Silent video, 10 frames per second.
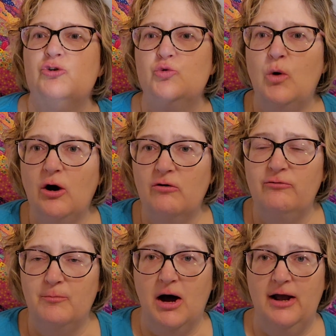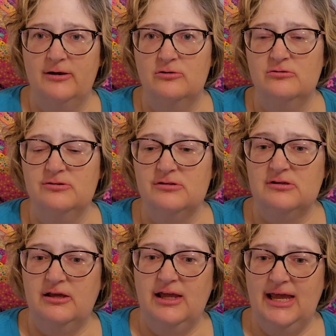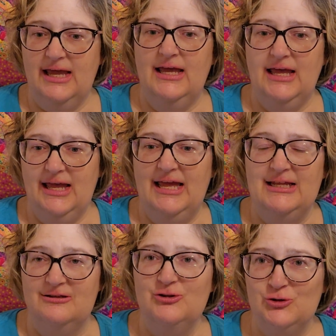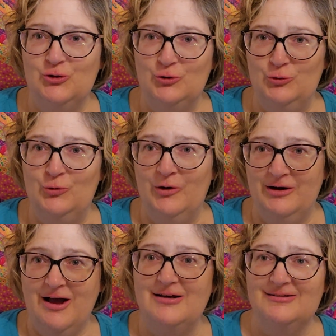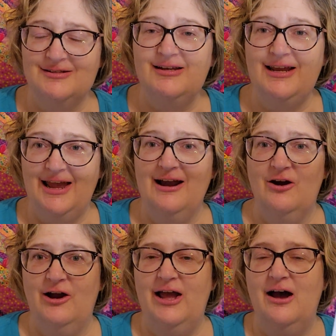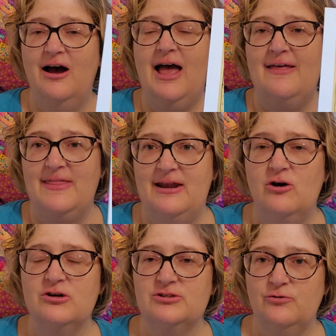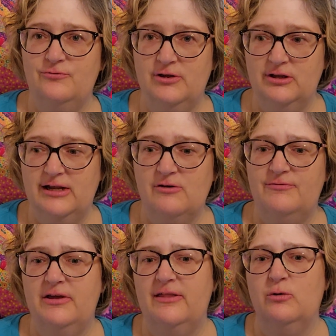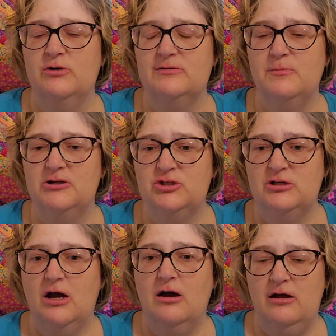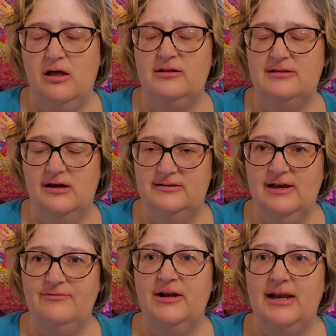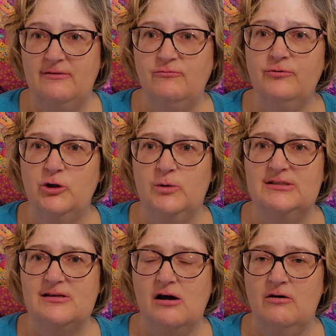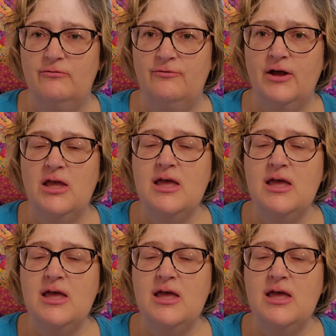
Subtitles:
12 miles into a city area, and then also Philadelphia, there was much a definite influence of